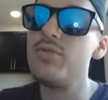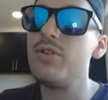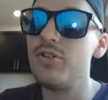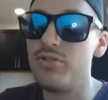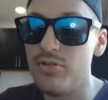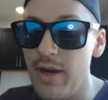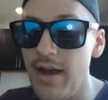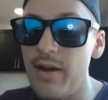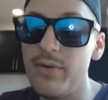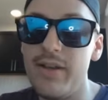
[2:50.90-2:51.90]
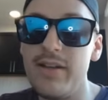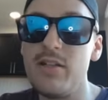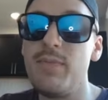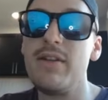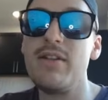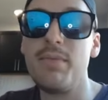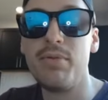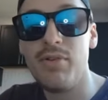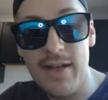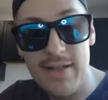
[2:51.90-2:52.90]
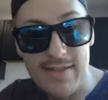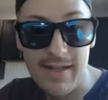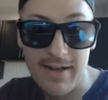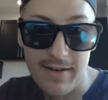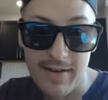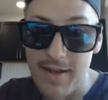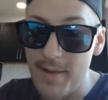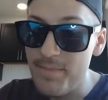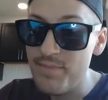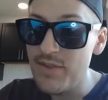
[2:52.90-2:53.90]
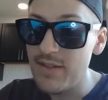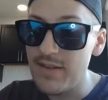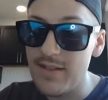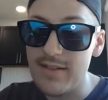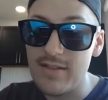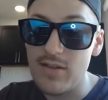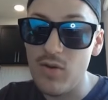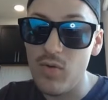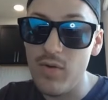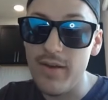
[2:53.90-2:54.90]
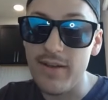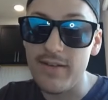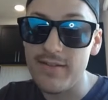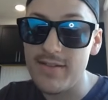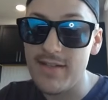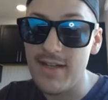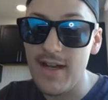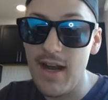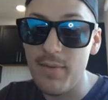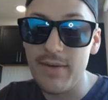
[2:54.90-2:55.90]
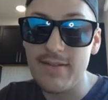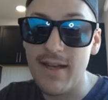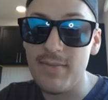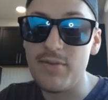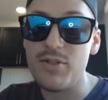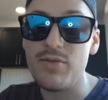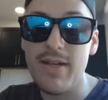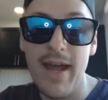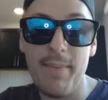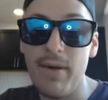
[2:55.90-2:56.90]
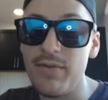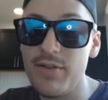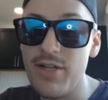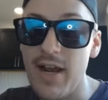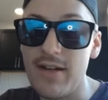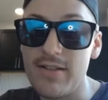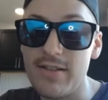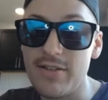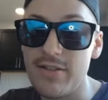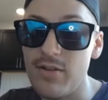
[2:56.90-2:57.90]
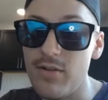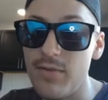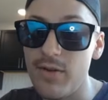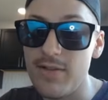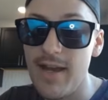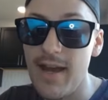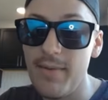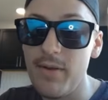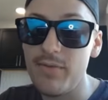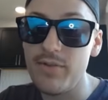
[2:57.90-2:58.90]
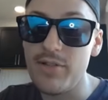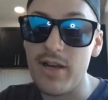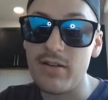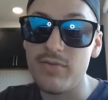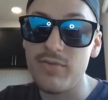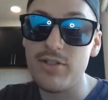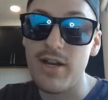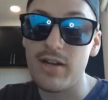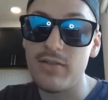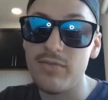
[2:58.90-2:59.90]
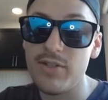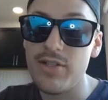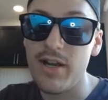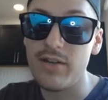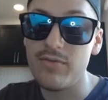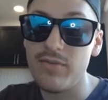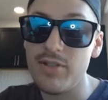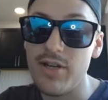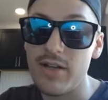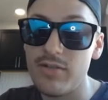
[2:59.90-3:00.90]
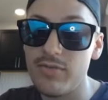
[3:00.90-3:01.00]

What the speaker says: the ground. It has been depressing. This coin, seeing how many times you tap and reject. Let's just go over it. Tap, reject, reject, reject, reject,